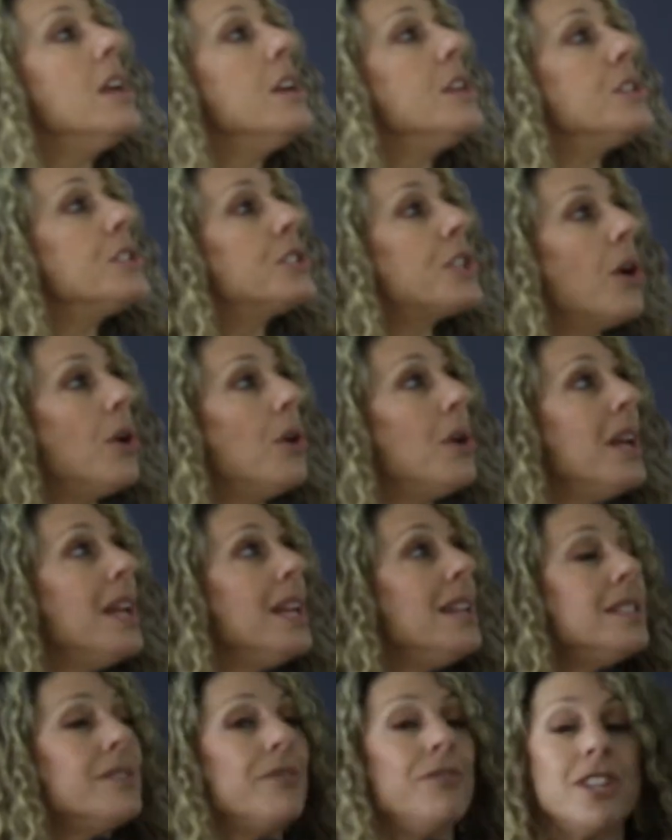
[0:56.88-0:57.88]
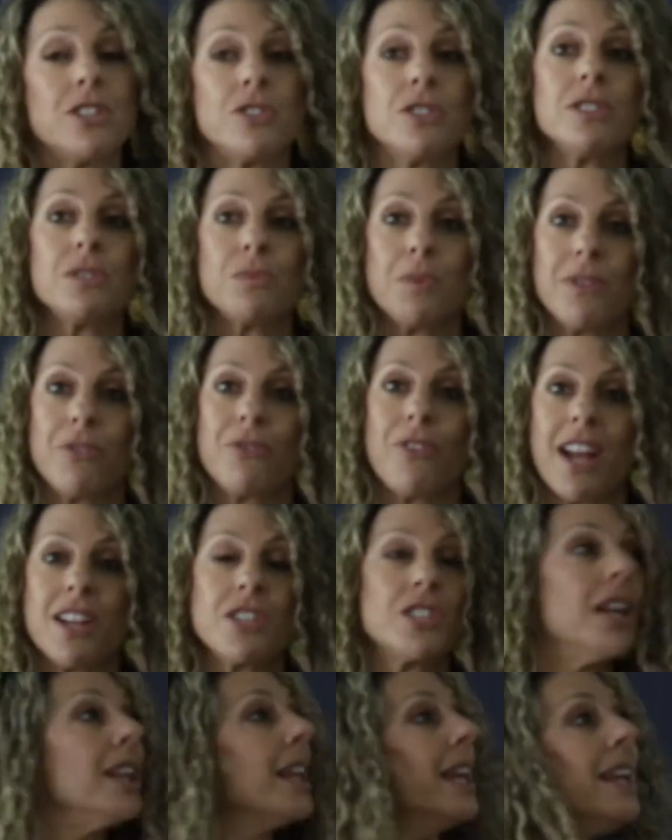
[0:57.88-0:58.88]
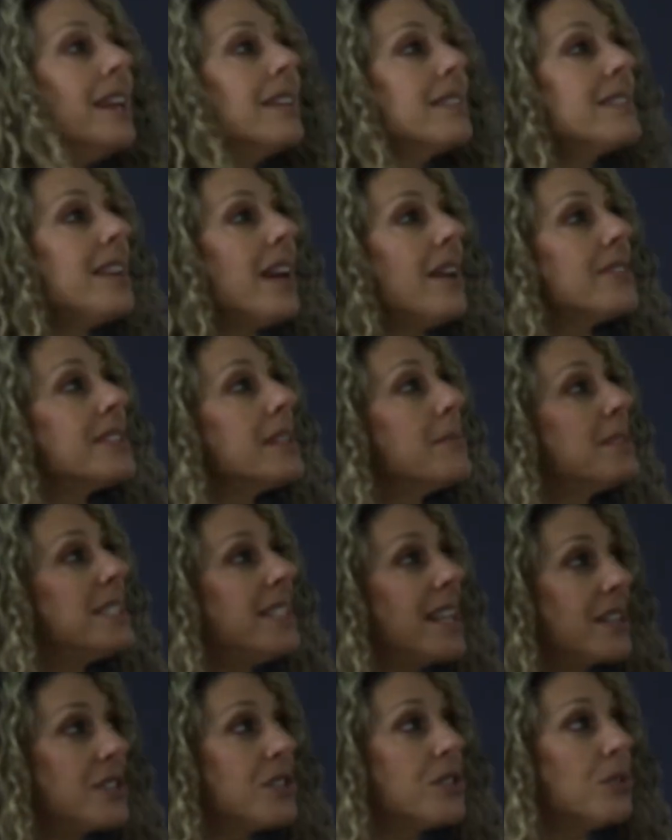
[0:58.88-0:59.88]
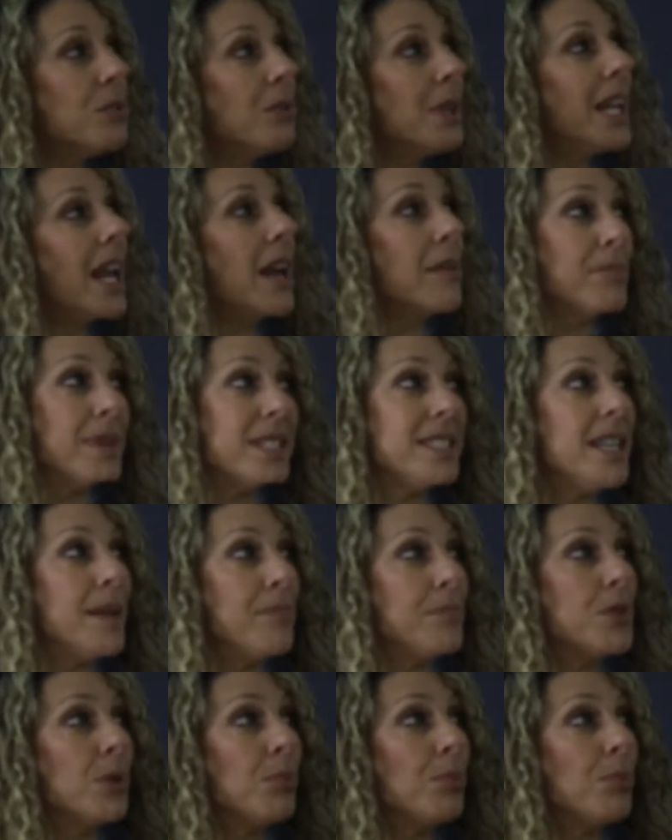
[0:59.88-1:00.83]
So individuals with Fragile X have some sensory and perceptual